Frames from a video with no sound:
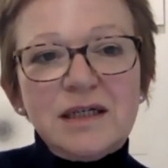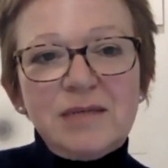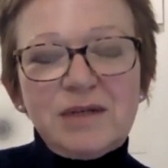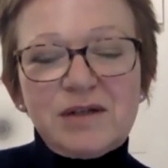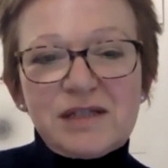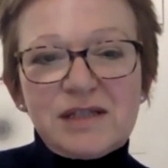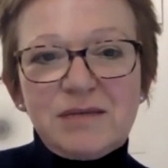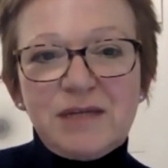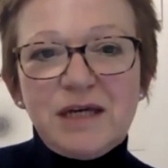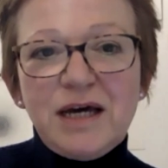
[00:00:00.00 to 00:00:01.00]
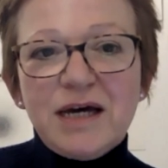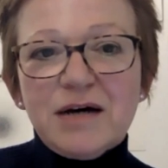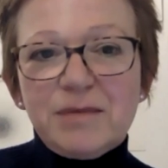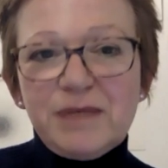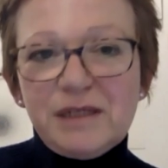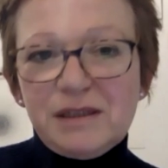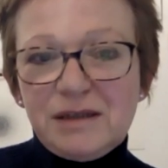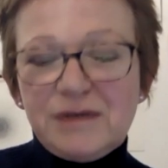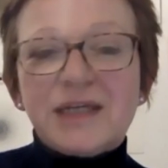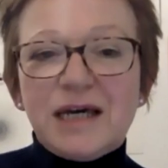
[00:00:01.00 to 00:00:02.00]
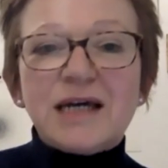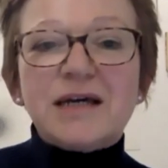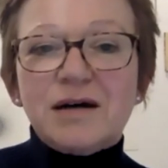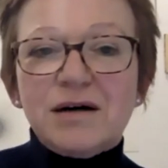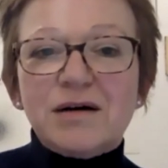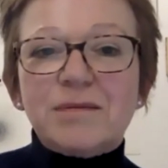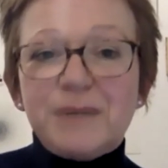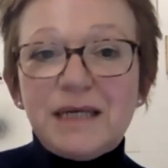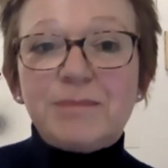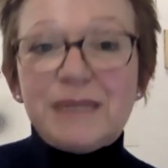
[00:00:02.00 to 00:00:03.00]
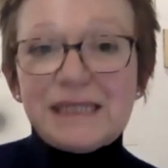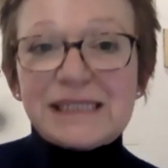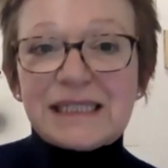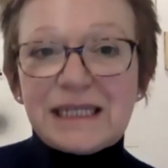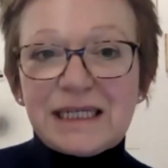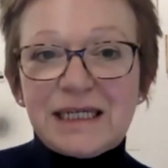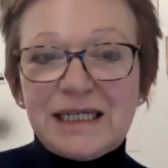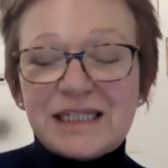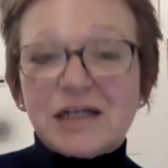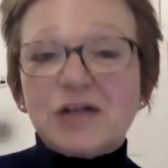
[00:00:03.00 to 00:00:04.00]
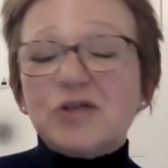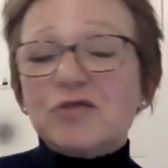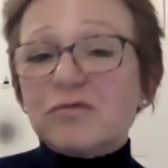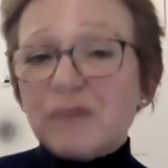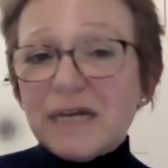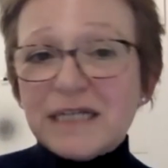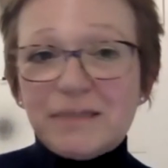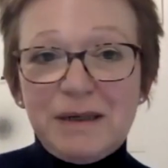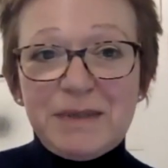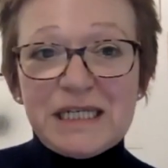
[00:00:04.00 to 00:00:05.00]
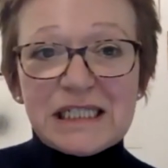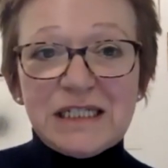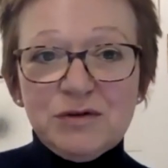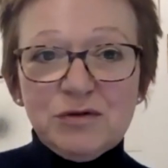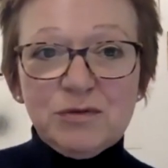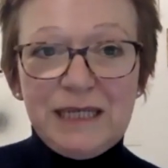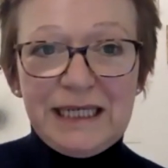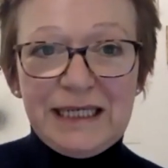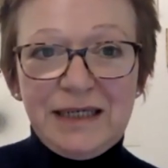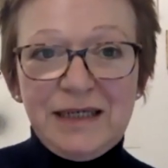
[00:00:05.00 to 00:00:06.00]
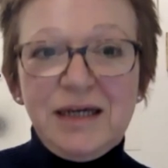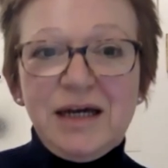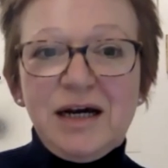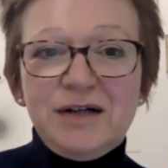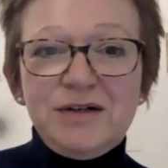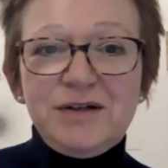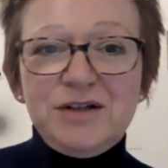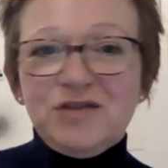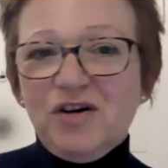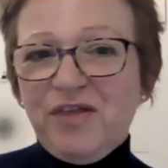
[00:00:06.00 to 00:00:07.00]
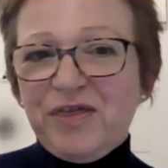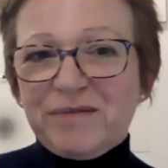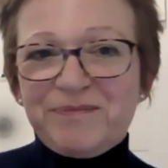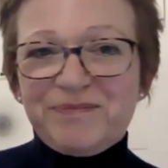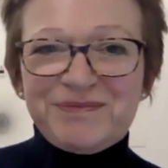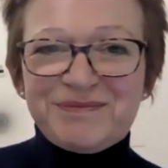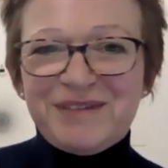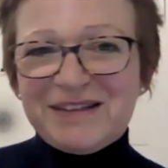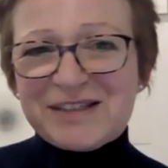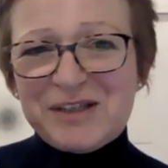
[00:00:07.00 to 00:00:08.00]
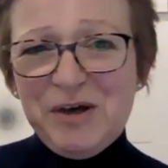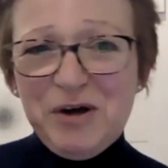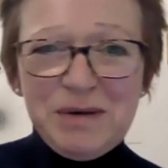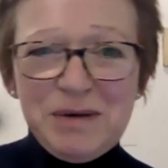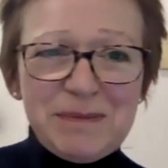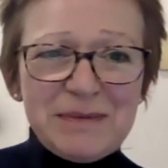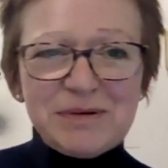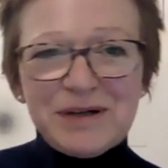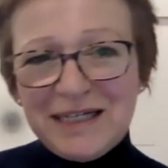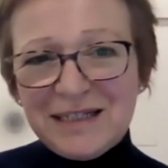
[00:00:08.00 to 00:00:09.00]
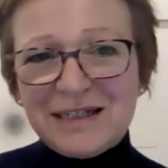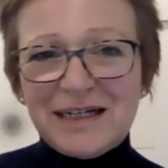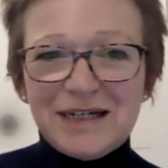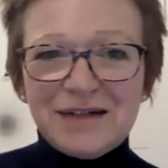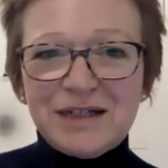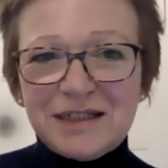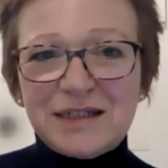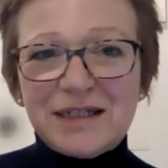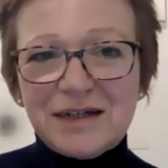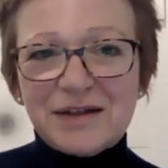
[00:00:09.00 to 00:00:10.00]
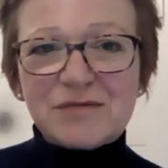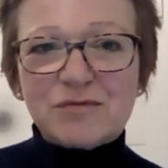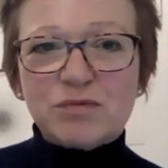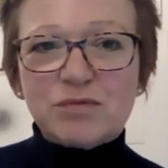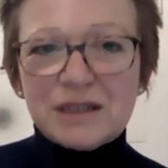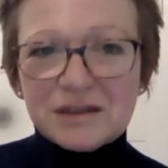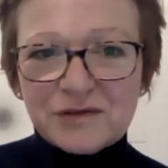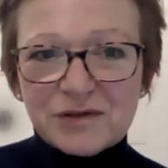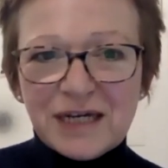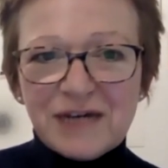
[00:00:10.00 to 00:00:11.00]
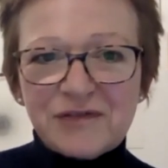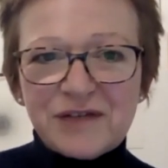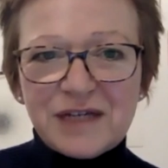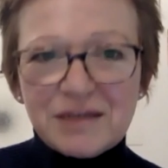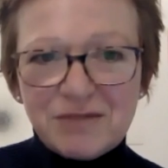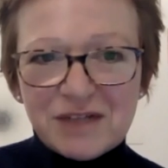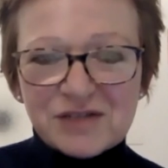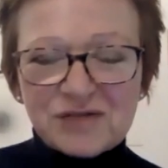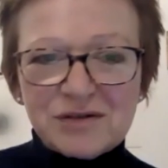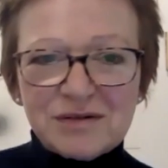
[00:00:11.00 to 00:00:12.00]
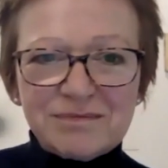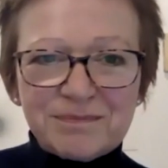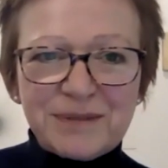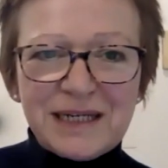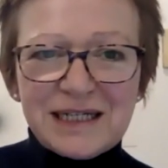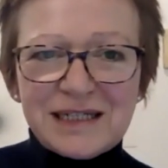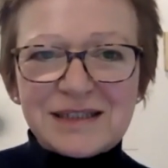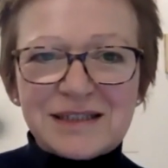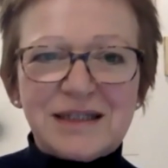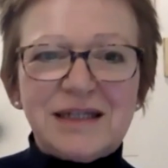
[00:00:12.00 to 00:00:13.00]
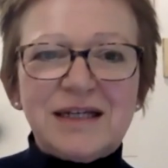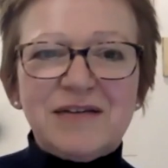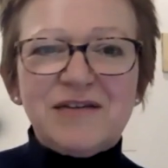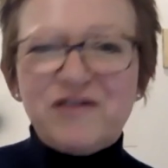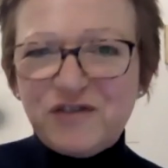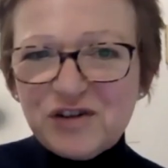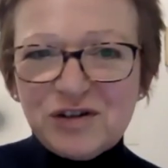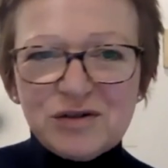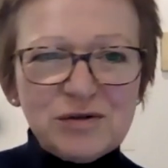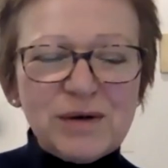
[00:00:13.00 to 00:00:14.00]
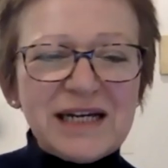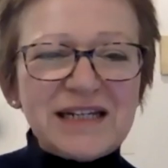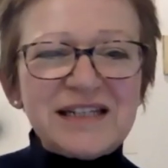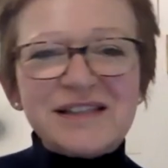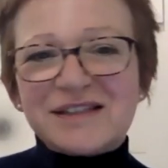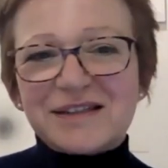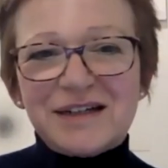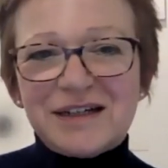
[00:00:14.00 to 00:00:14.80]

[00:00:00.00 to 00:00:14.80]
Because the ARB building is incredibly busy normally. You know, you've got so many people in and out. There's a wonderful cafe, restaurant place, full always.